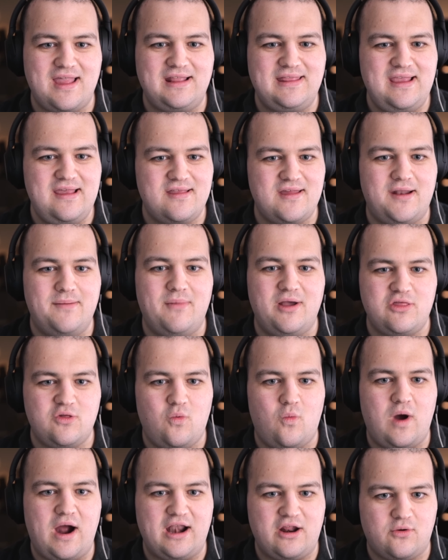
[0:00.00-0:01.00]
like these on a much
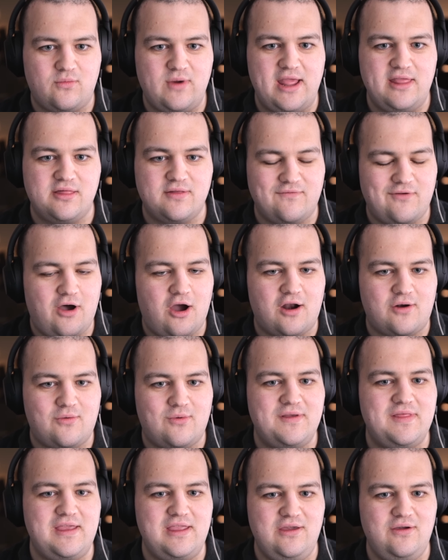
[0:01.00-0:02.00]
wider range of
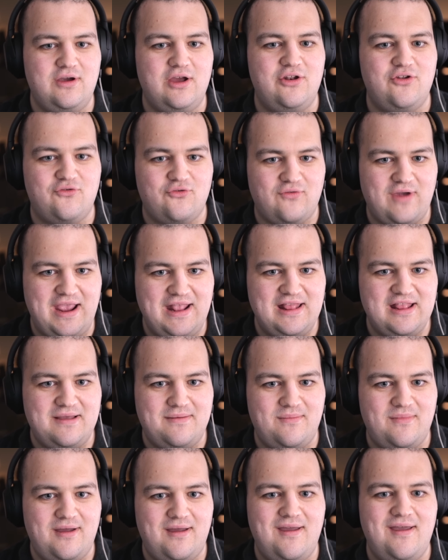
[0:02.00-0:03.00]
hardware than you can train
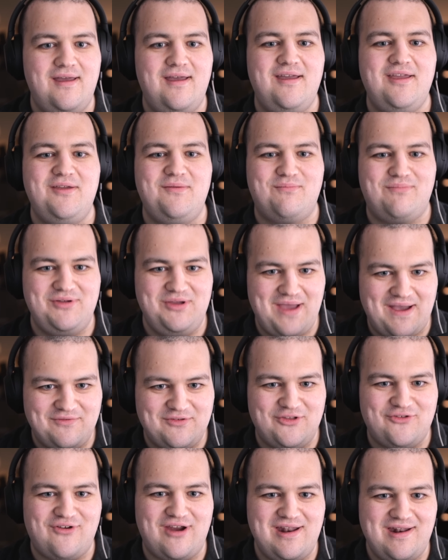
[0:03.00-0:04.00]
them. You have to
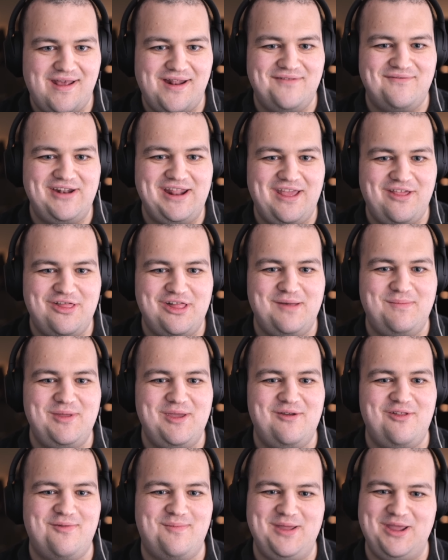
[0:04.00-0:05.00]
train on NVIDIA
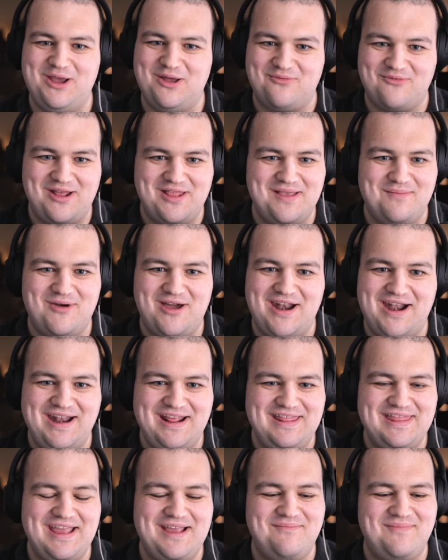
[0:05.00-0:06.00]
GPUs, but you can run them on
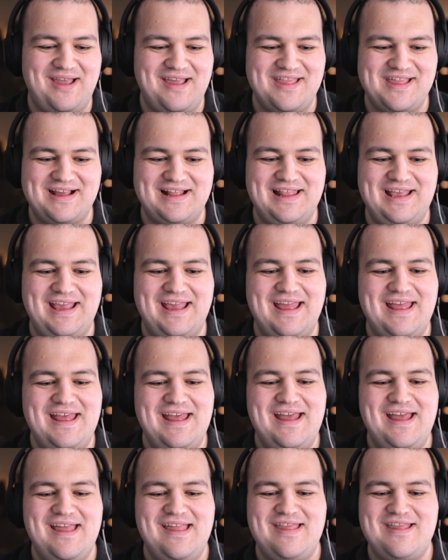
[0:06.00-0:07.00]
anything basically.
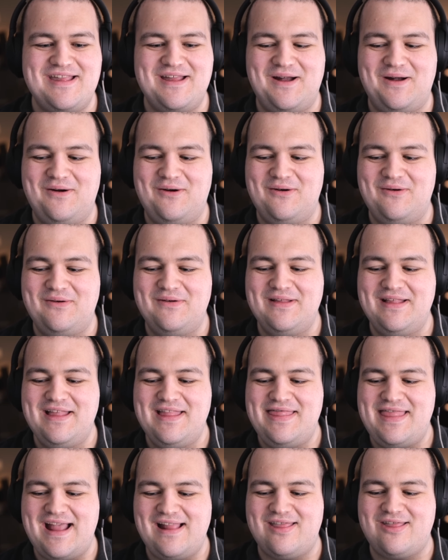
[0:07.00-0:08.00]
So
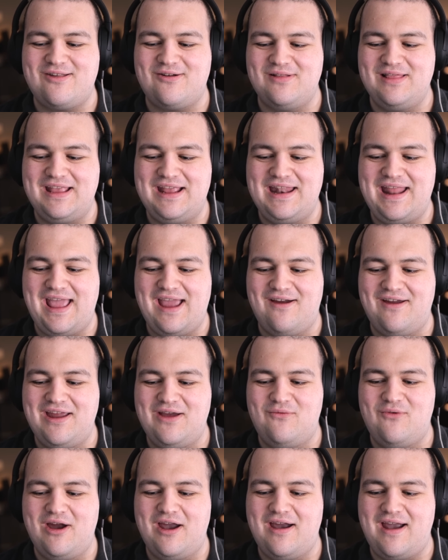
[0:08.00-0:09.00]
that's certainly an
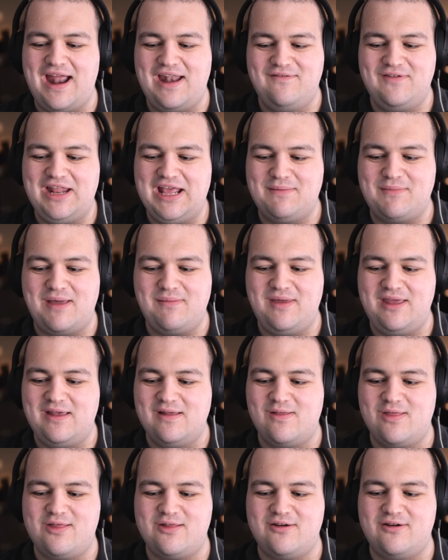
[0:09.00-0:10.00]
area where NVIDIA might be
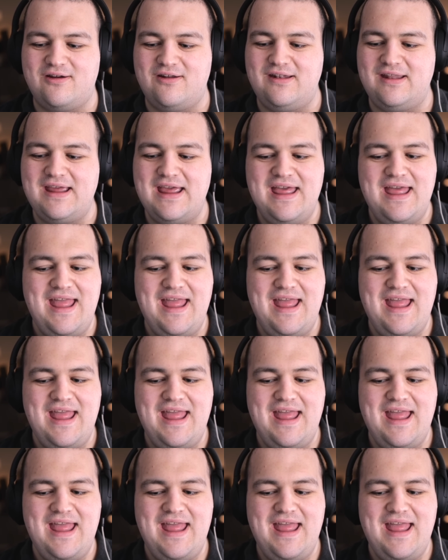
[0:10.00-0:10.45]
concerned.